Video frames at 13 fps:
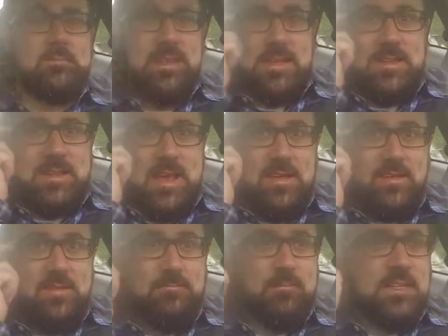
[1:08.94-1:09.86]
these
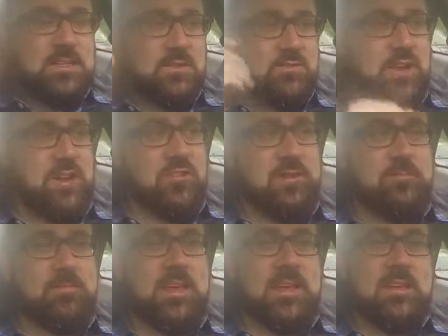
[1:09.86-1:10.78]
things, rigid.
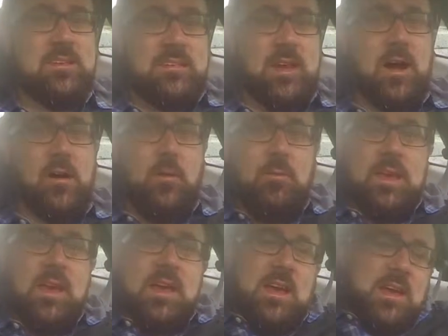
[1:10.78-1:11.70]
So,
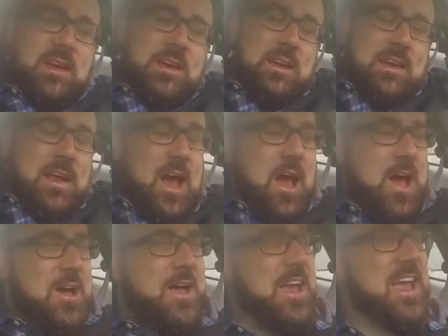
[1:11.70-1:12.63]
you know,
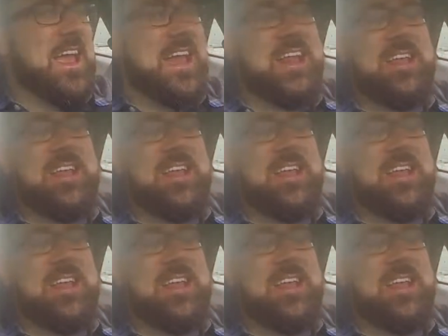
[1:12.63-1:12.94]
it